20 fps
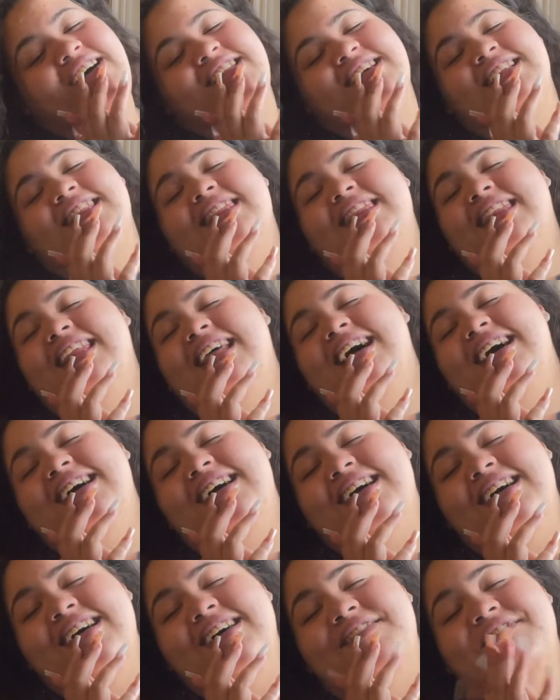the
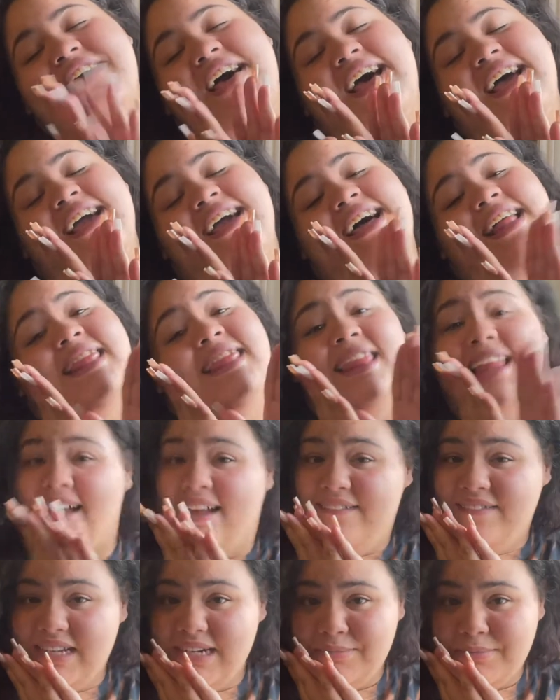love. I love
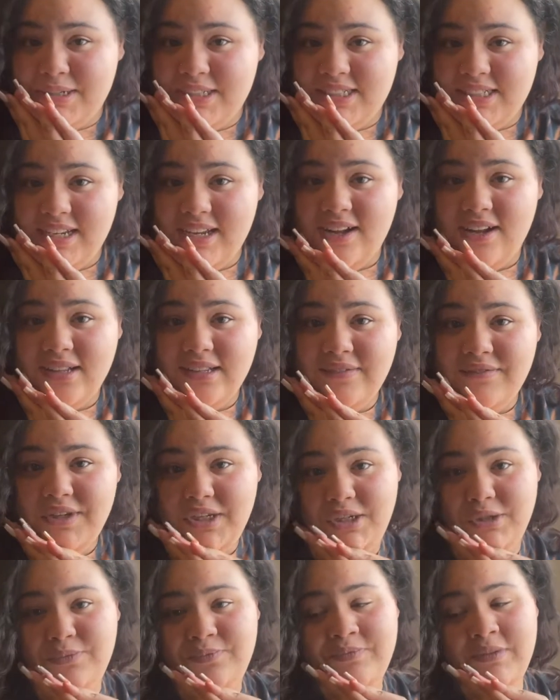and appreciate all of
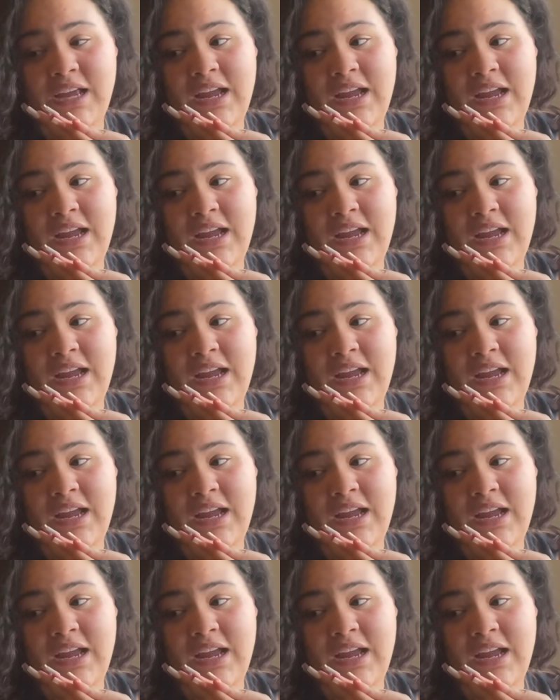you.